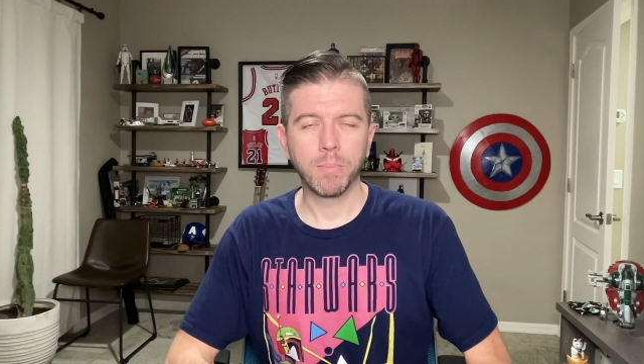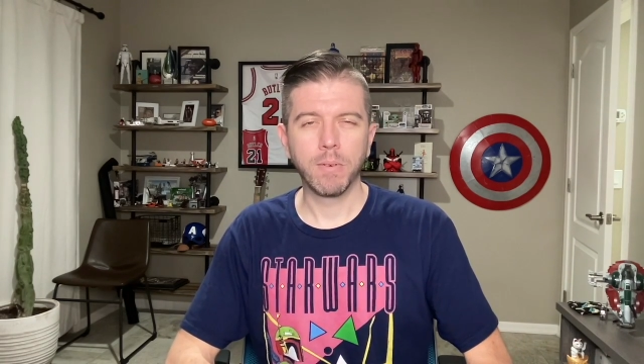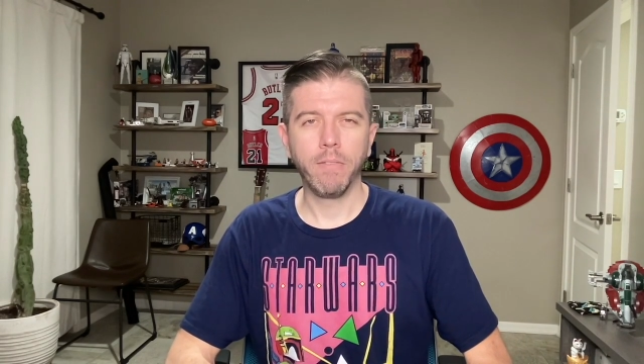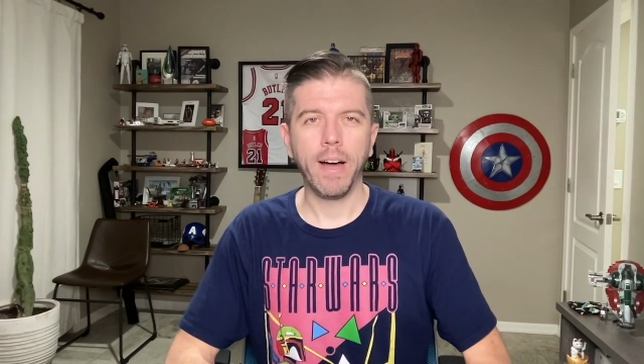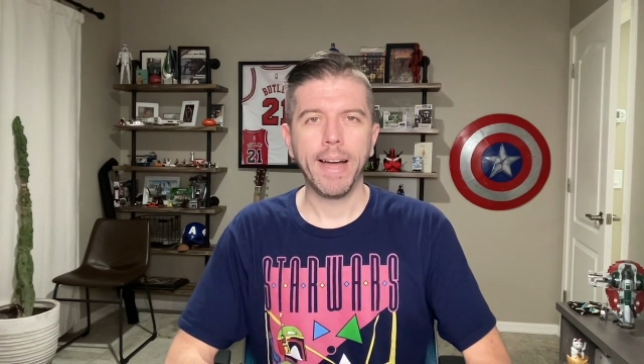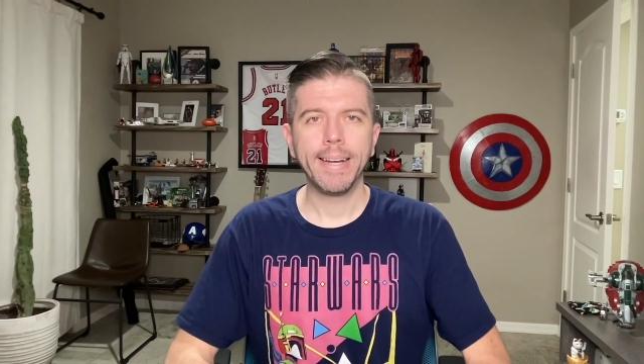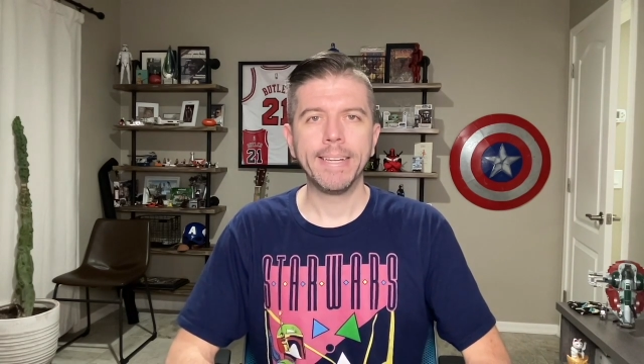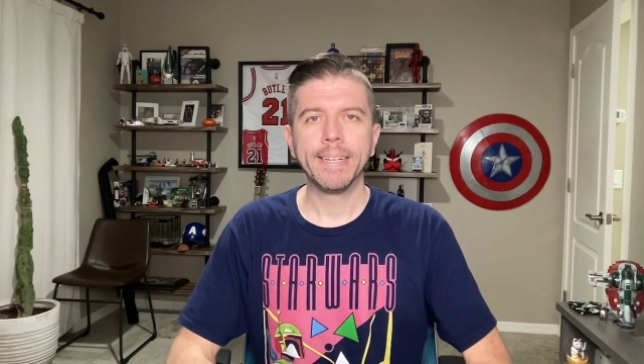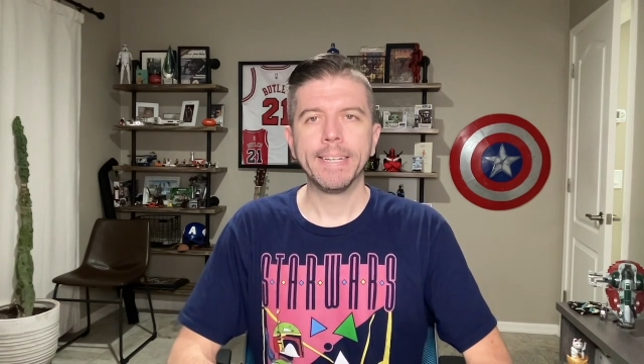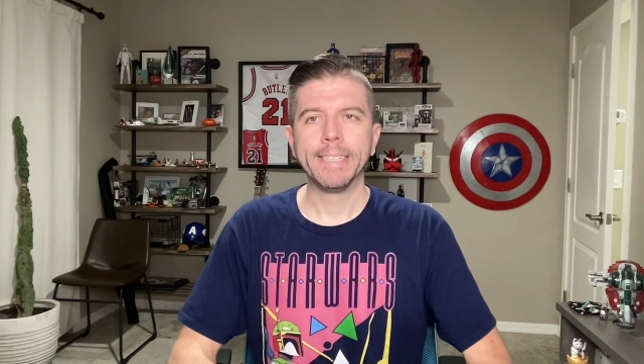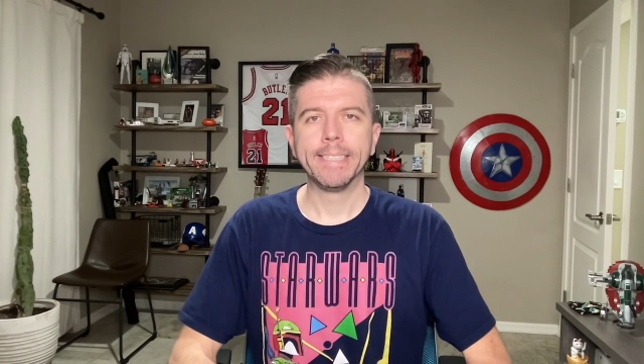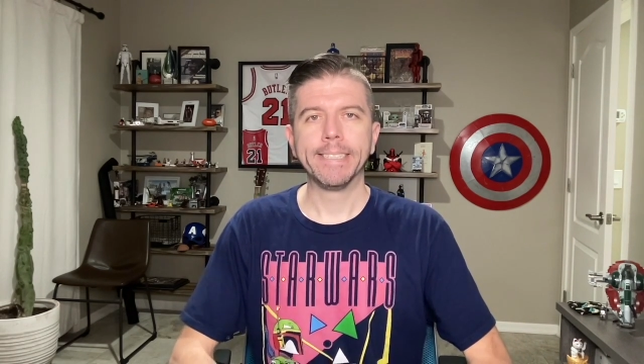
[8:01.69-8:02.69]
provide.
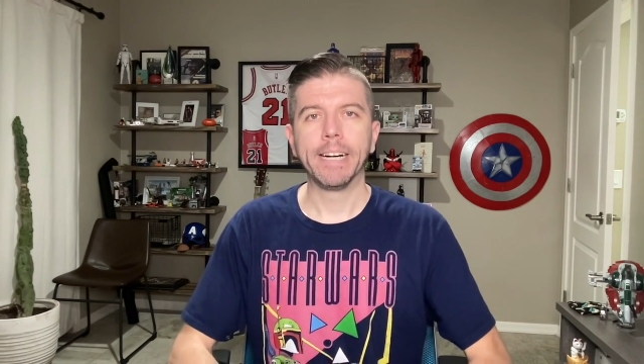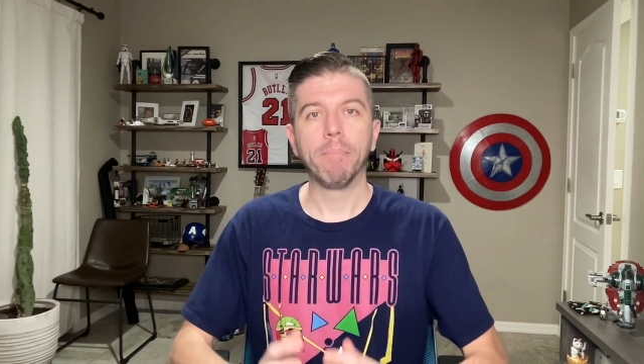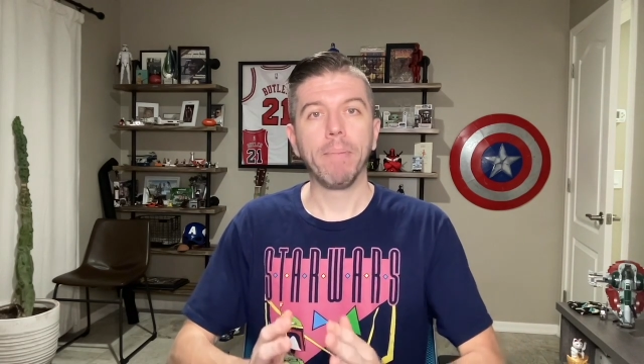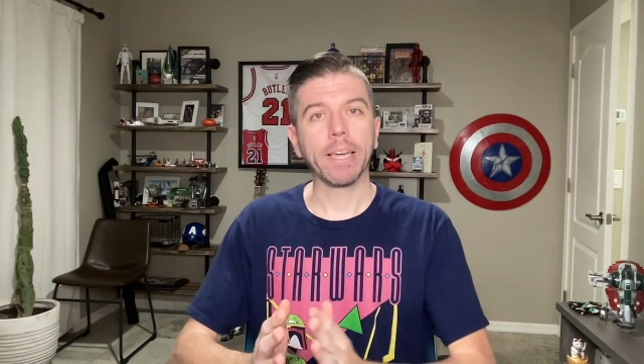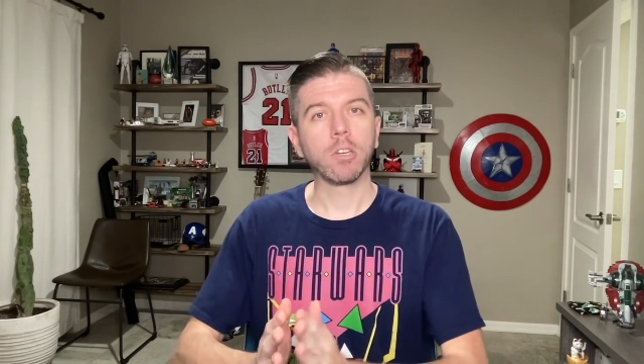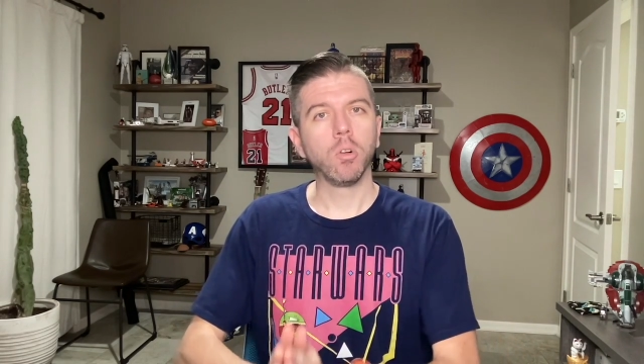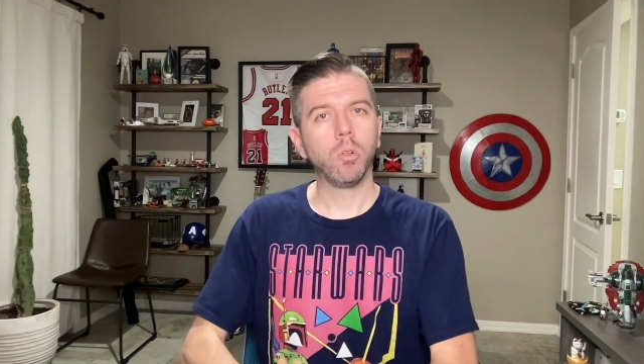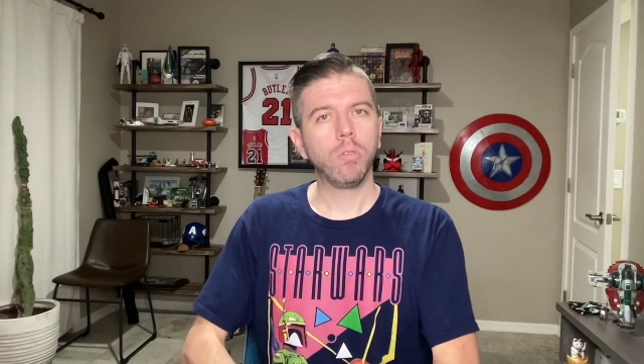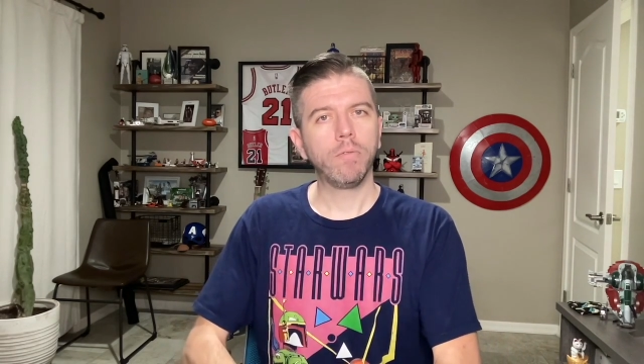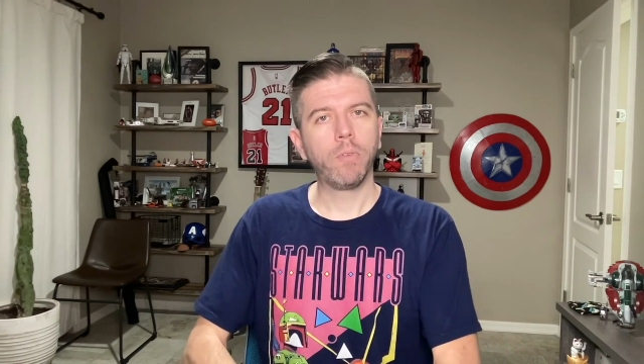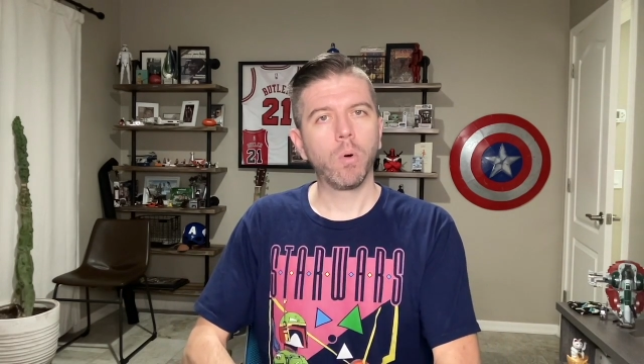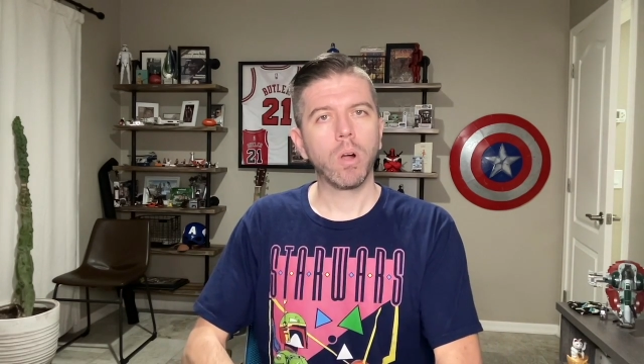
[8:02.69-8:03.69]
My goal
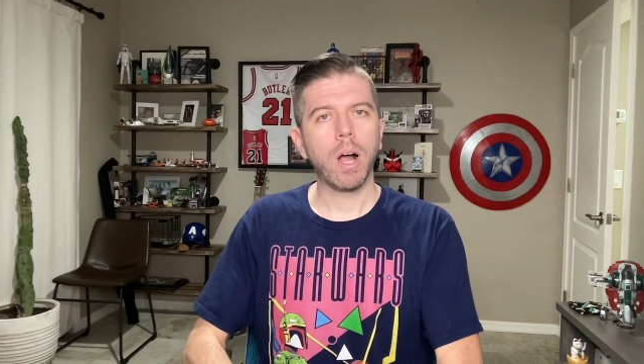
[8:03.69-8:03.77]
for